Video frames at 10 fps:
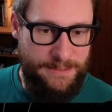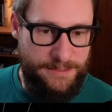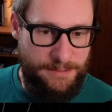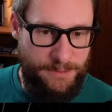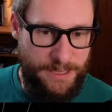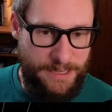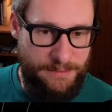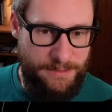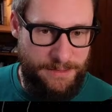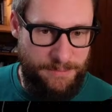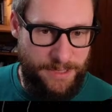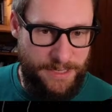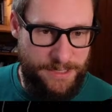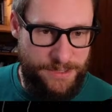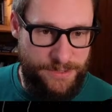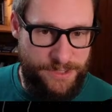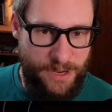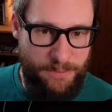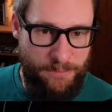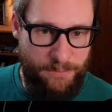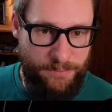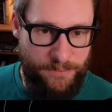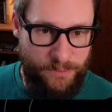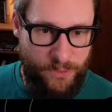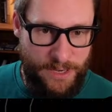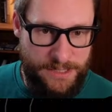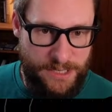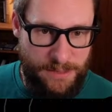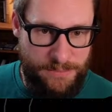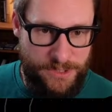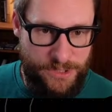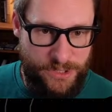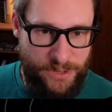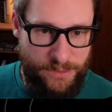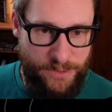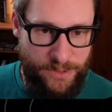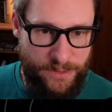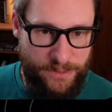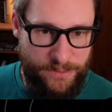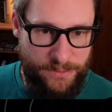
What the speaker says: we get issues. So great time to show you